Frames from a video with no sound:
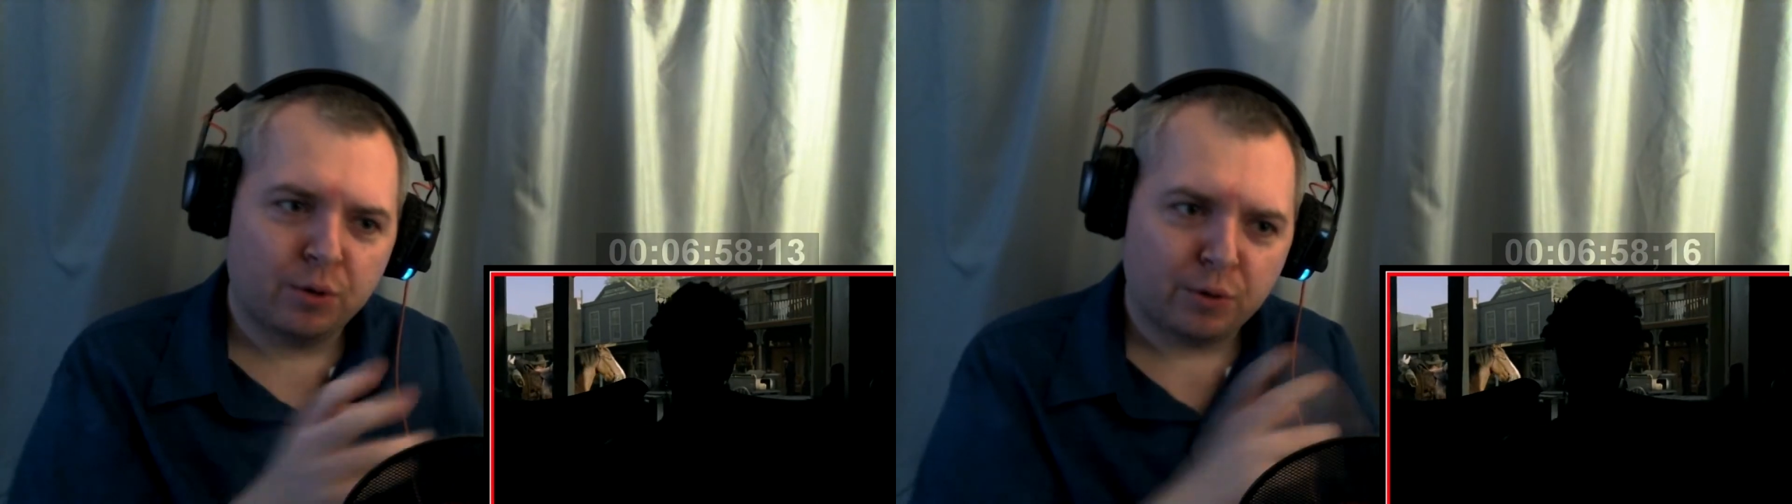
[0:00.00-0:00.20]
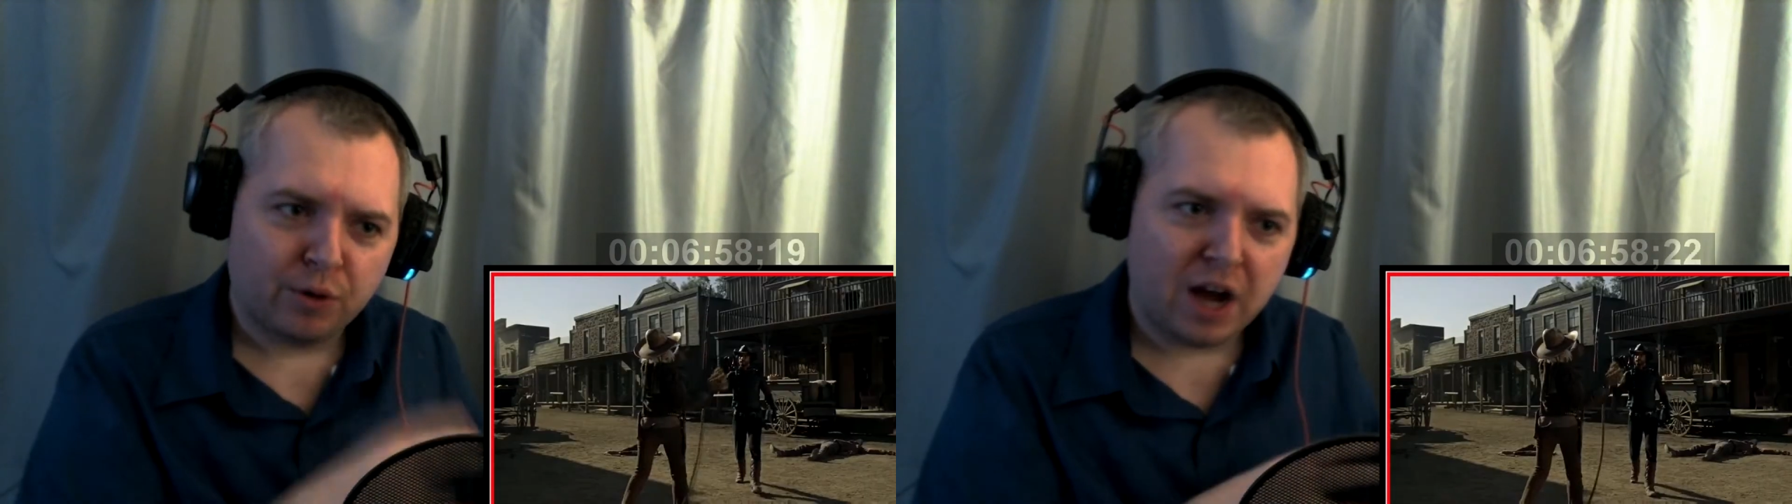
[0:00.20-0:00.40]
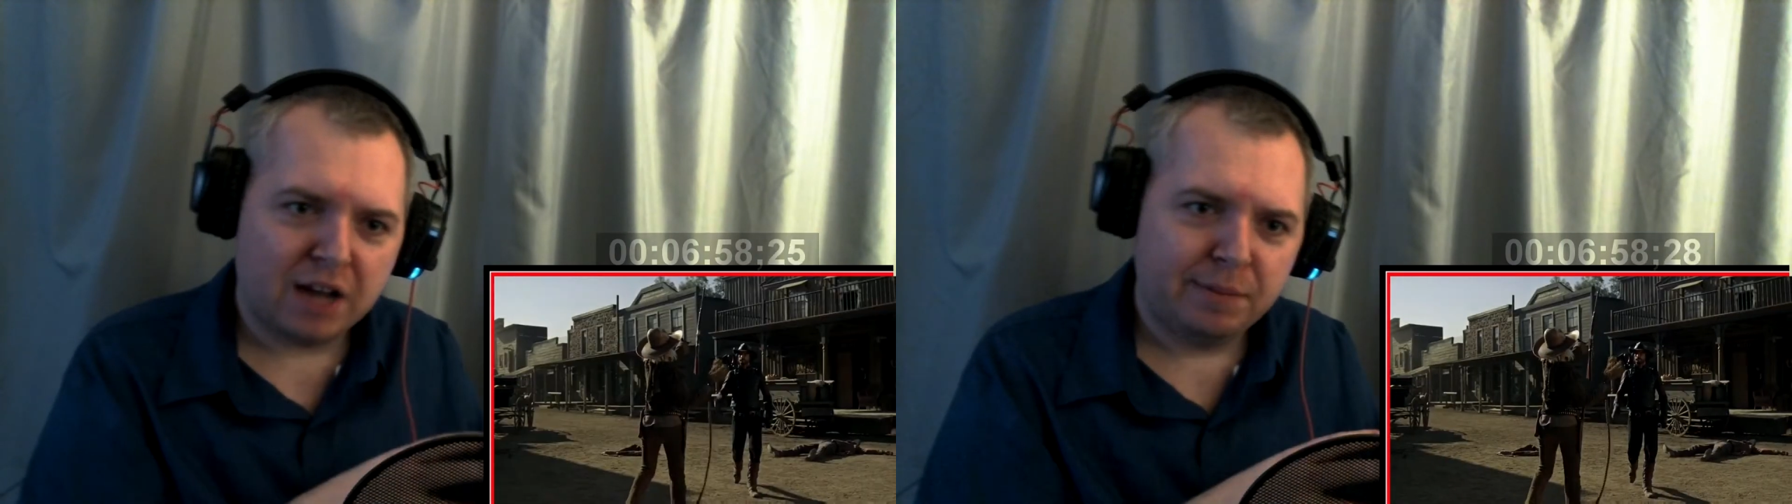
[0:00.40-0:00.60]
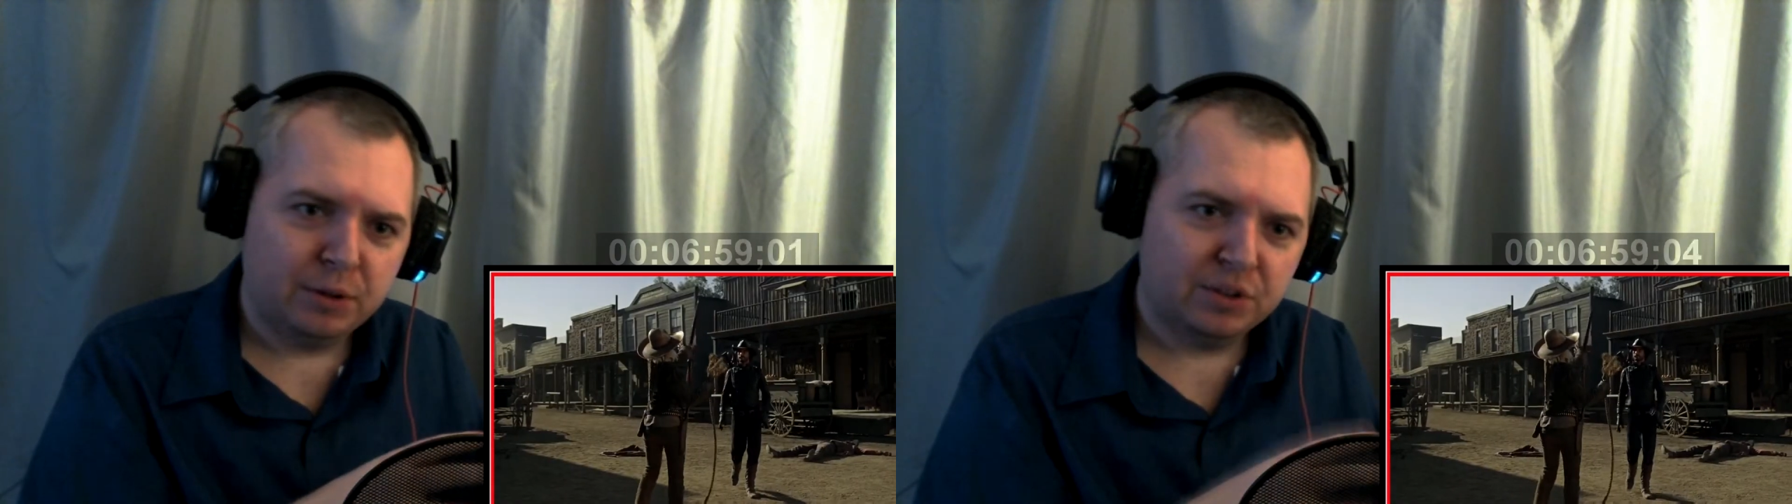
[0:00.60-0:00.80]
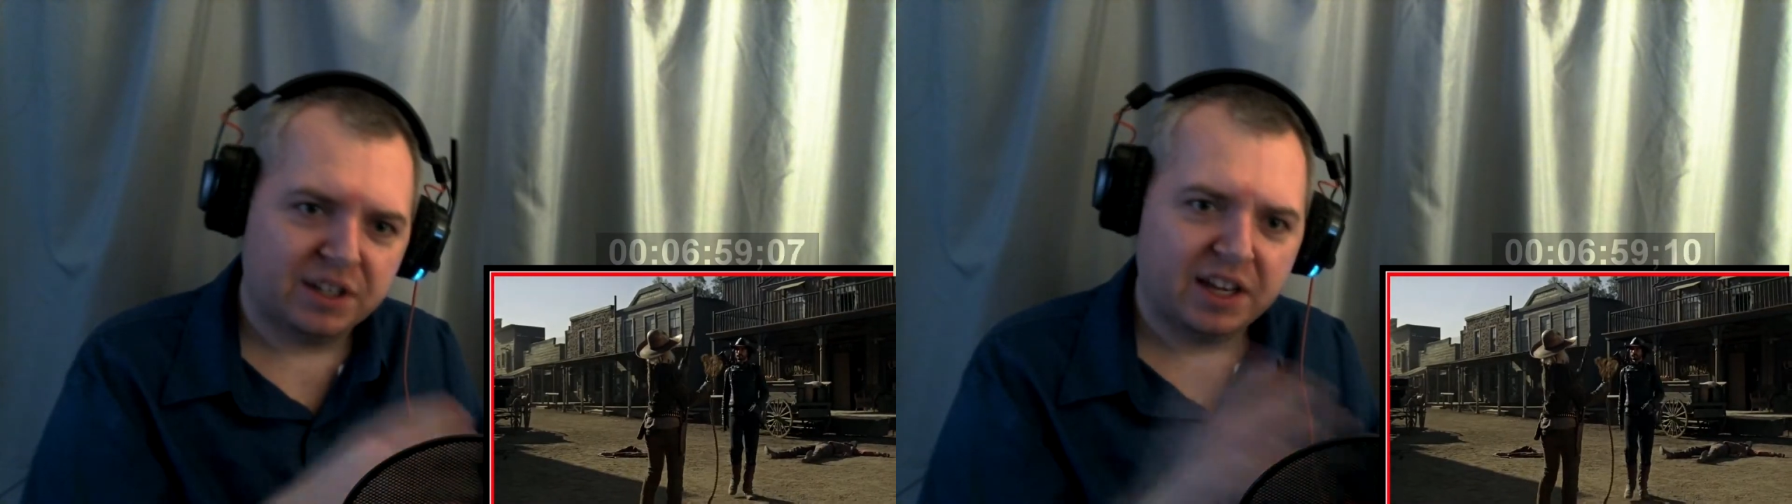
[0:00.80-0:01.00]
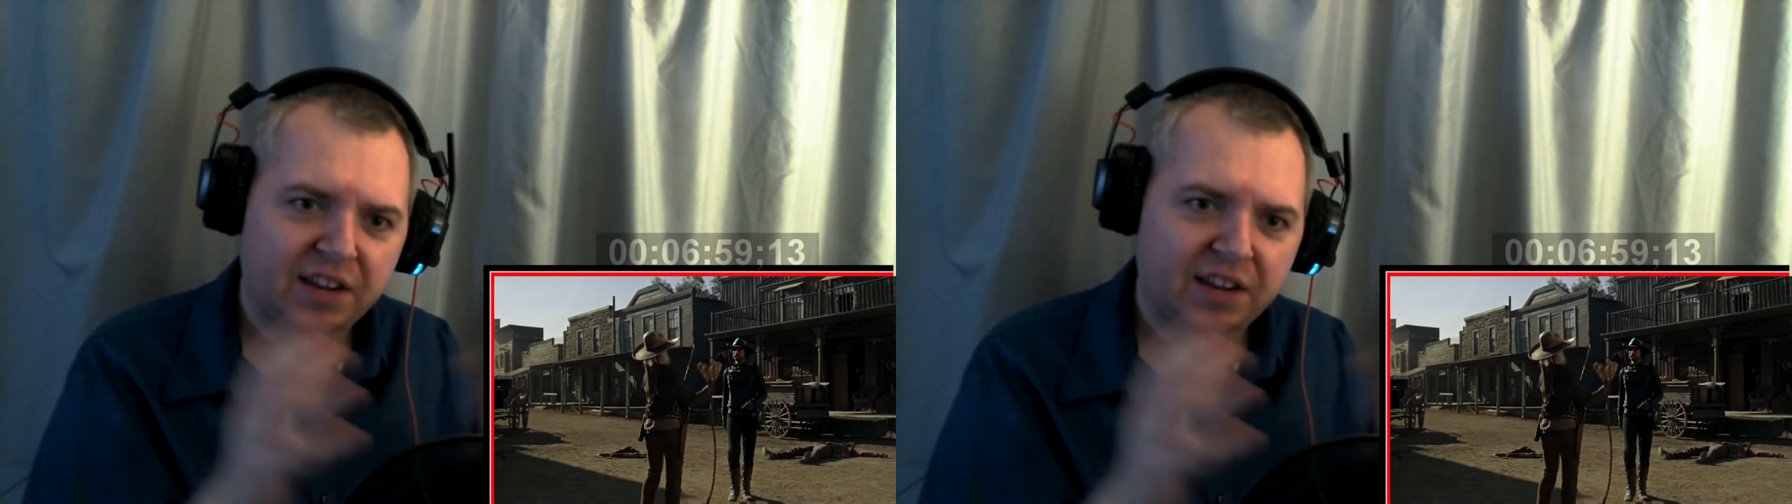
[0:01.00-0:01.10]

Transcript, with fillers: or the rock music